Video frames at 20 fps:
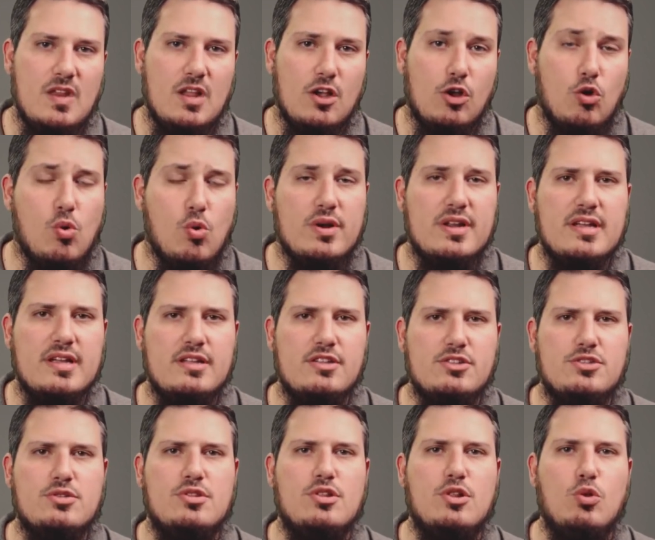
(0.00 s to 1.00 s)
According
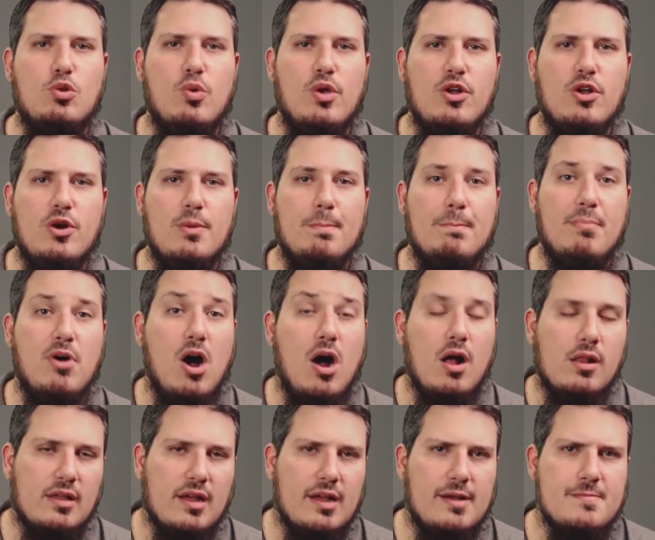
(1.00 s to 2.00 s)
to the lawyer
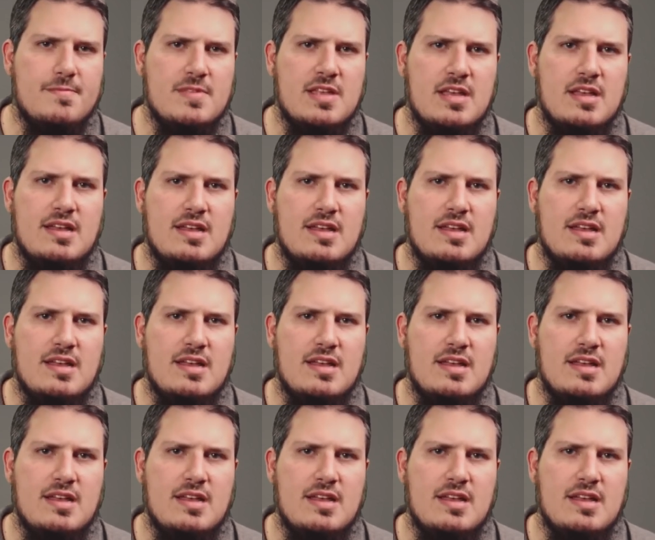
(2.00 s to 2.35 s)
Paula,